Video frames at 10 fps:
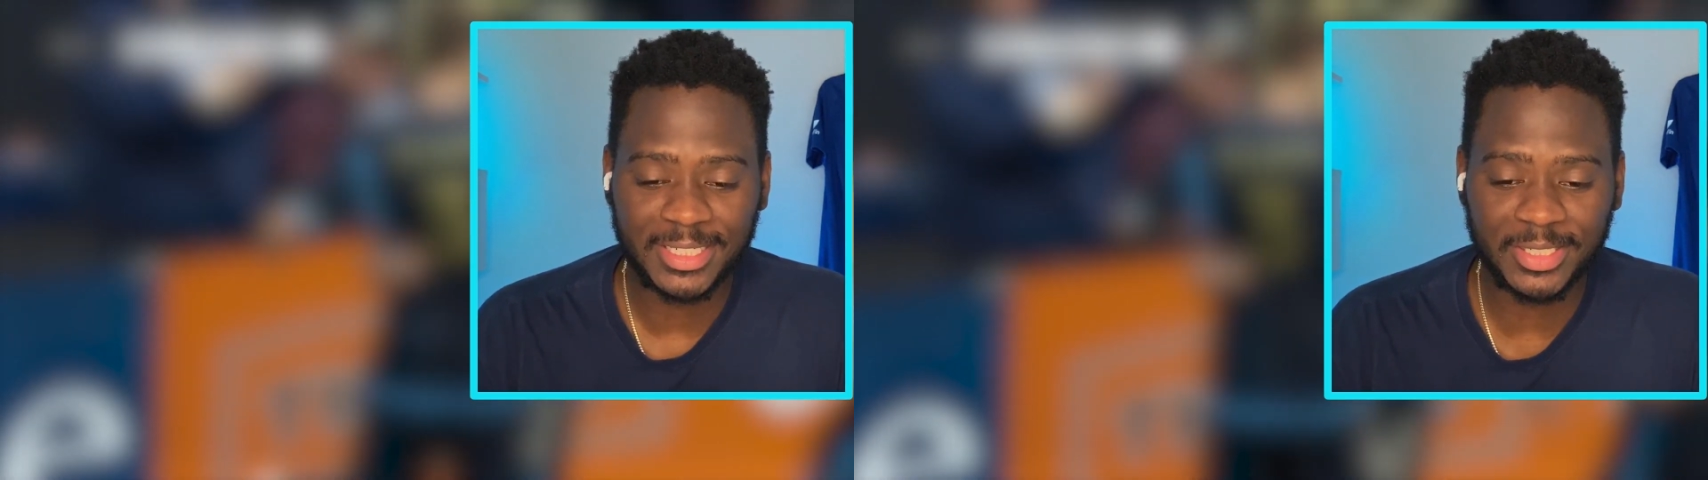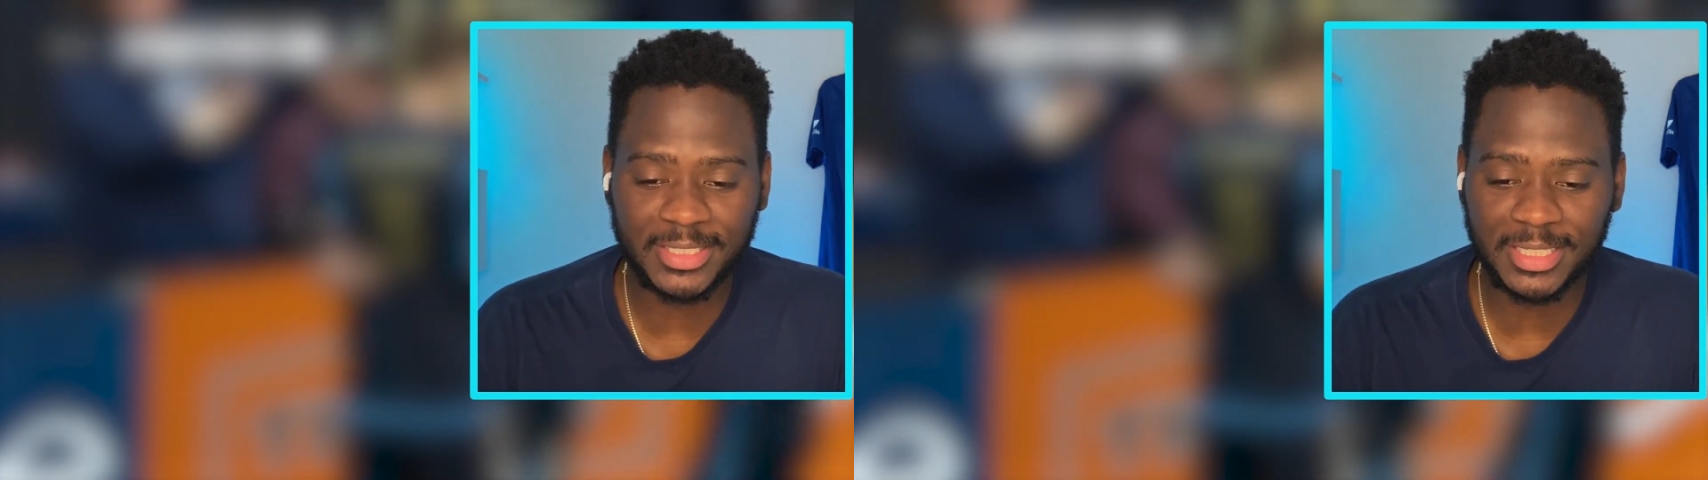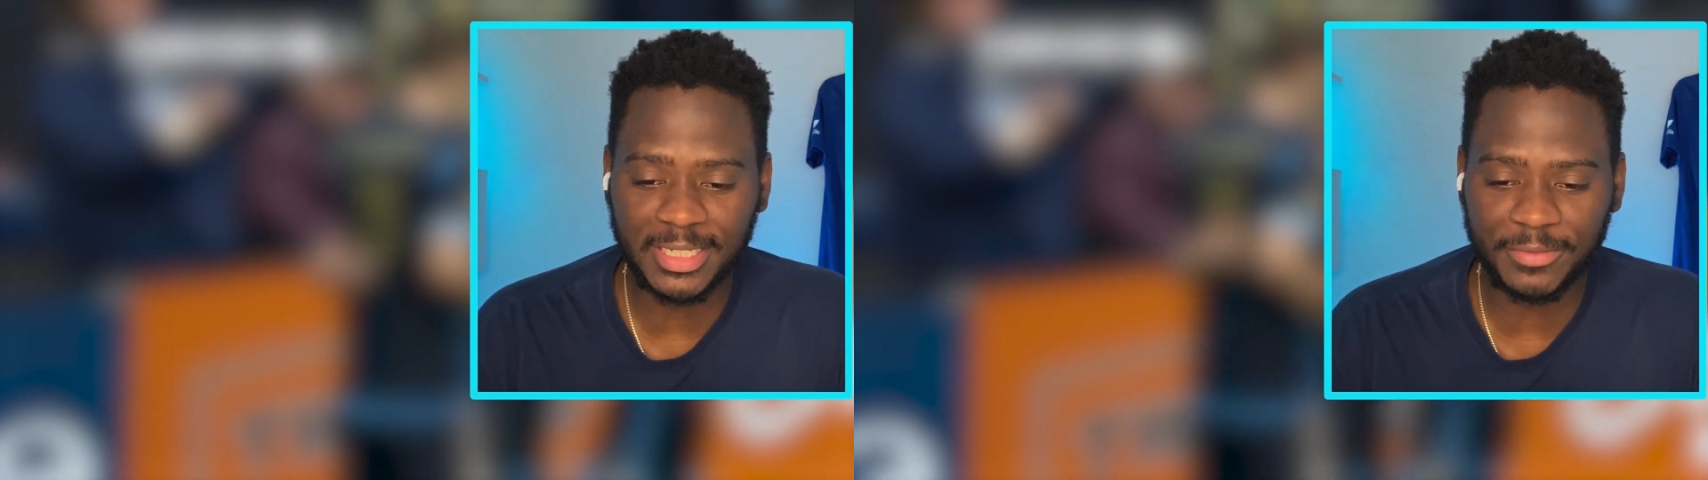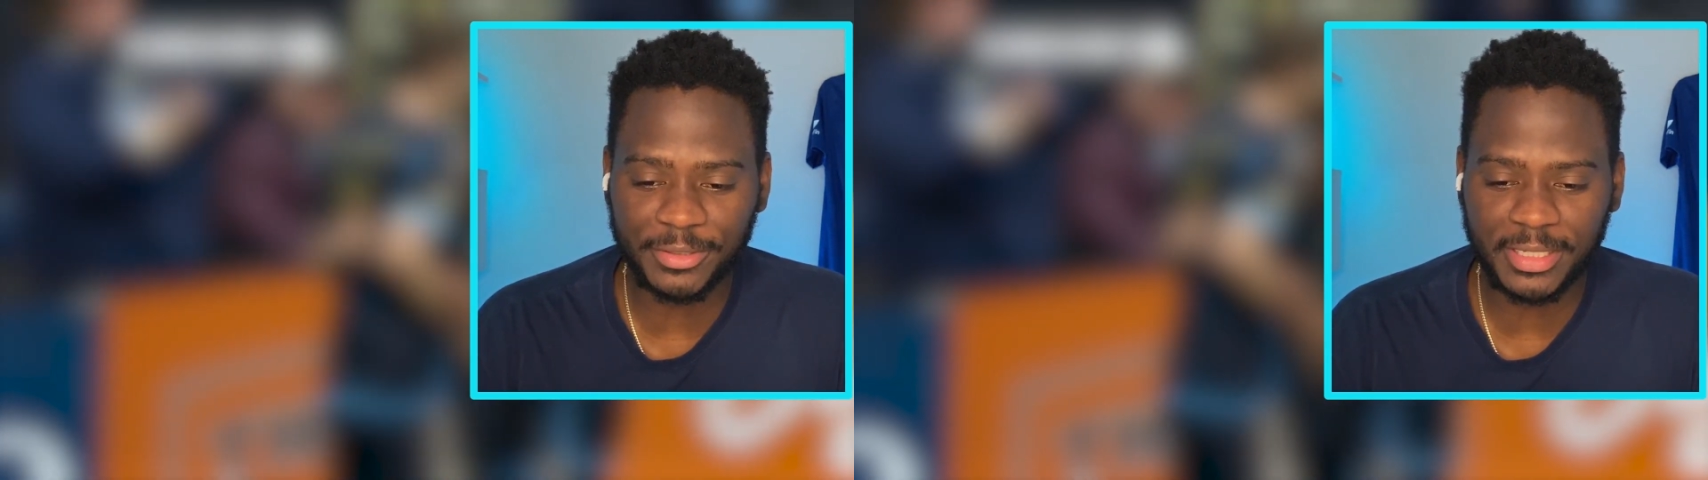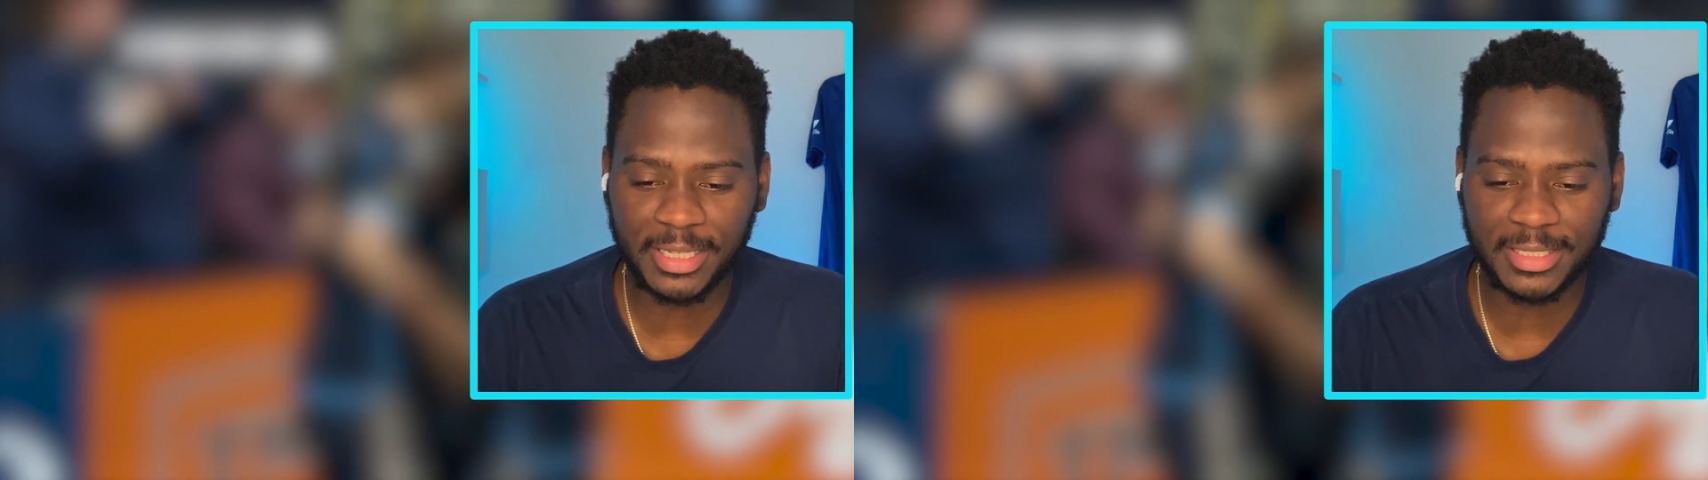Good
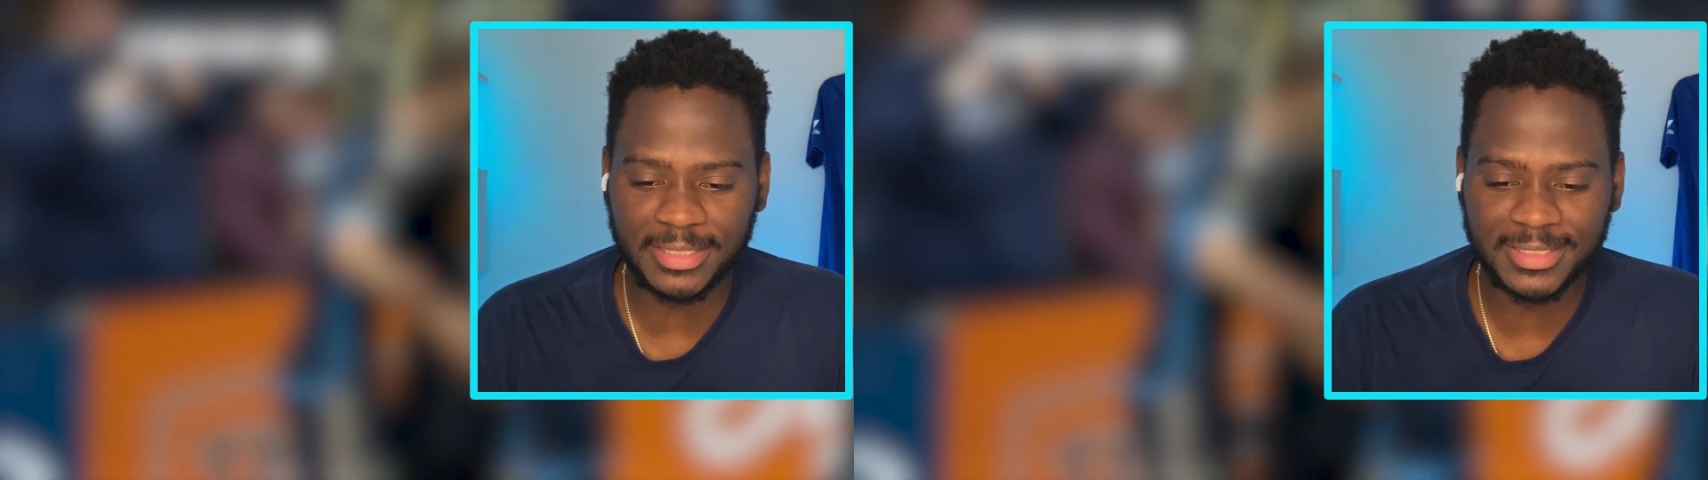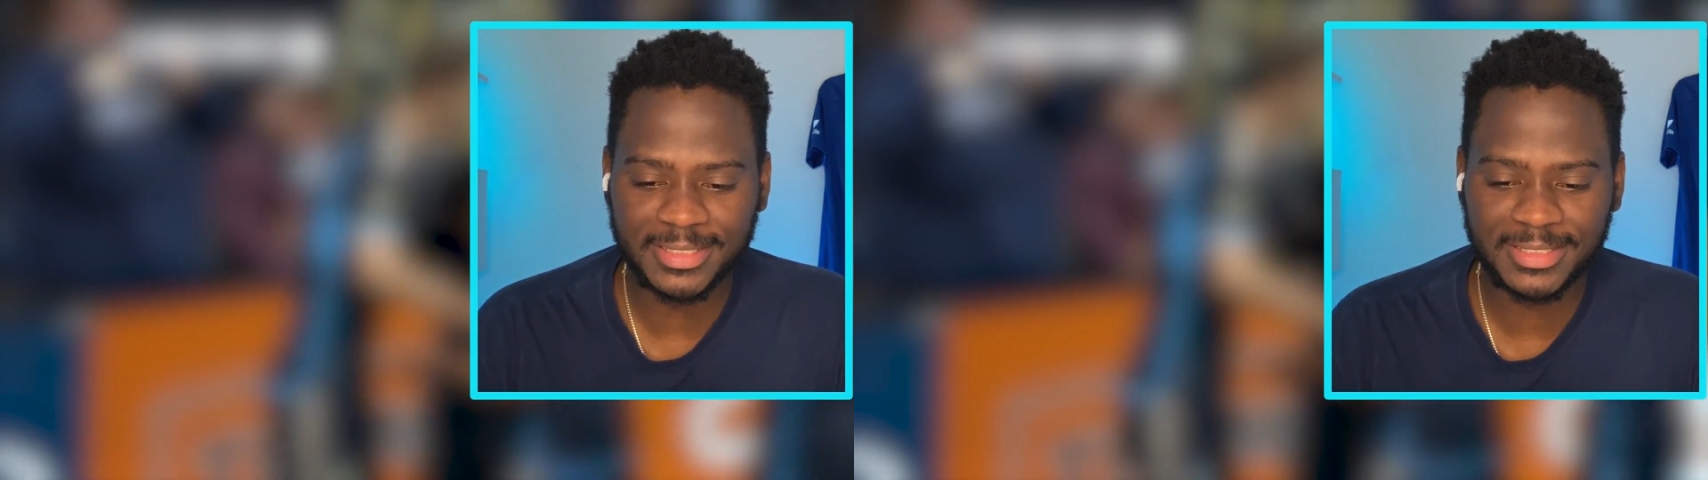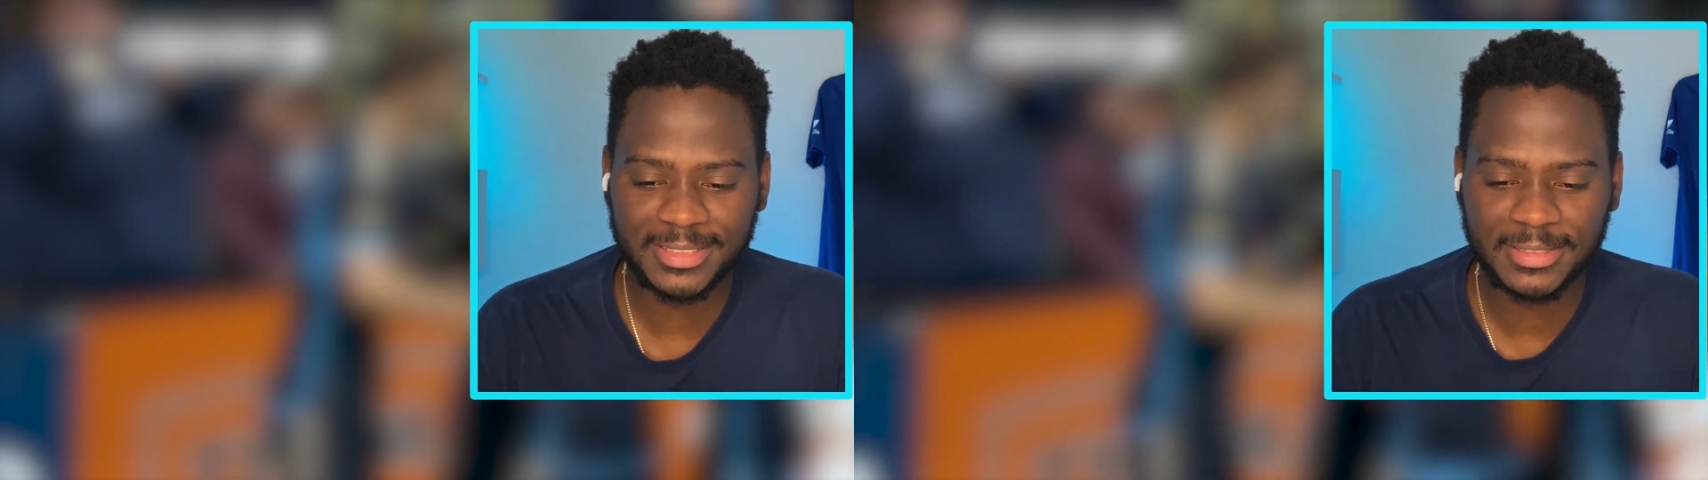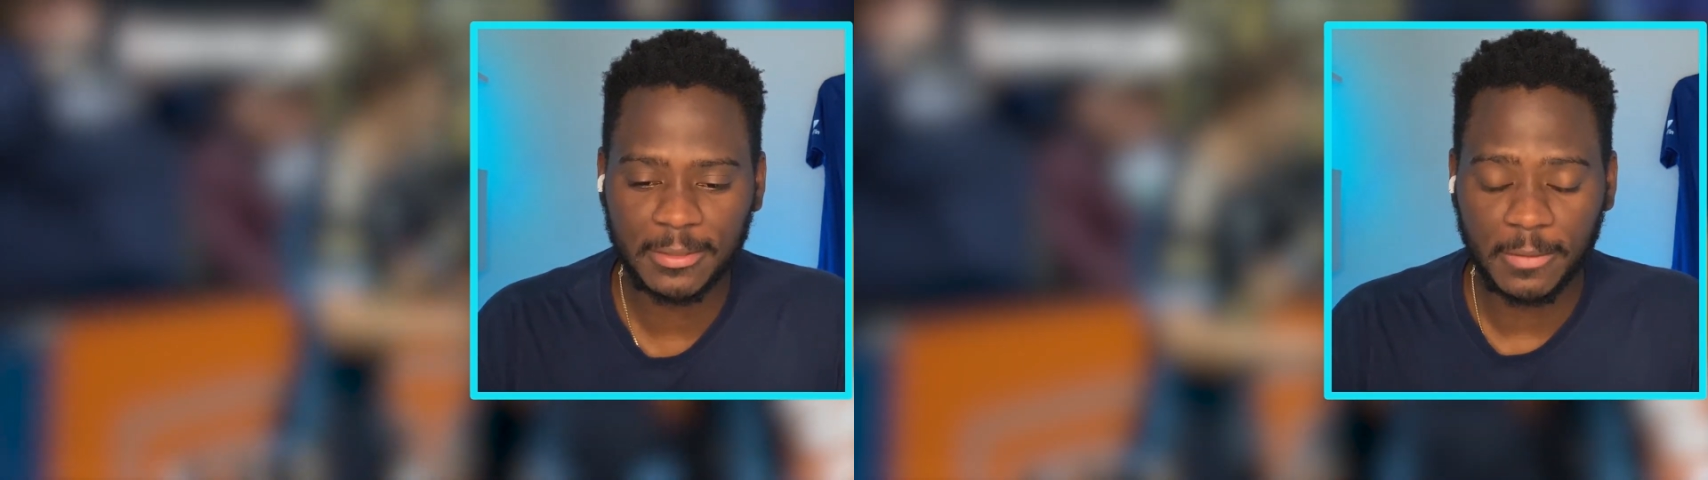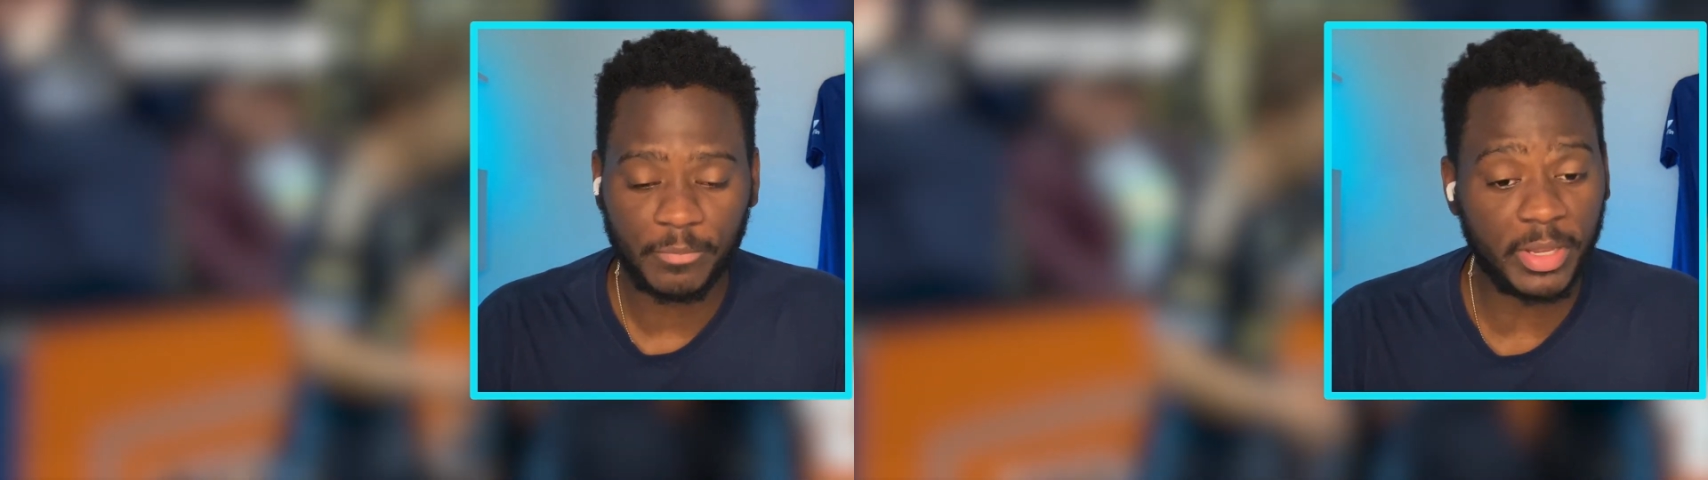delivery then.
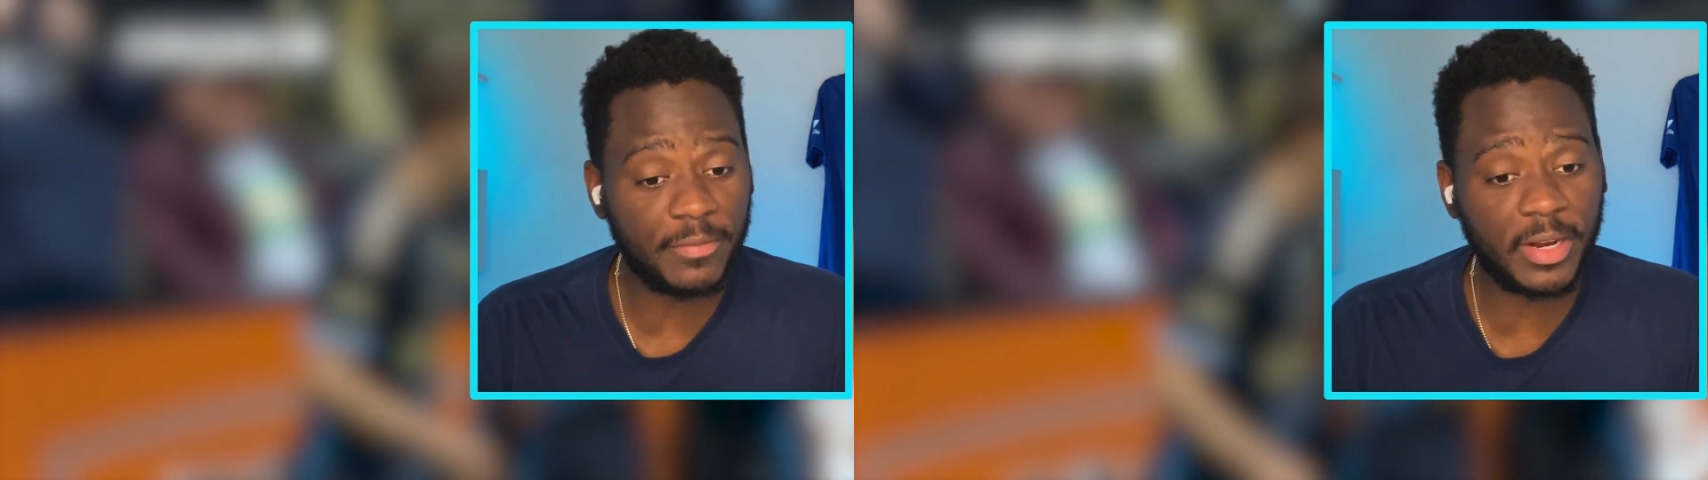They're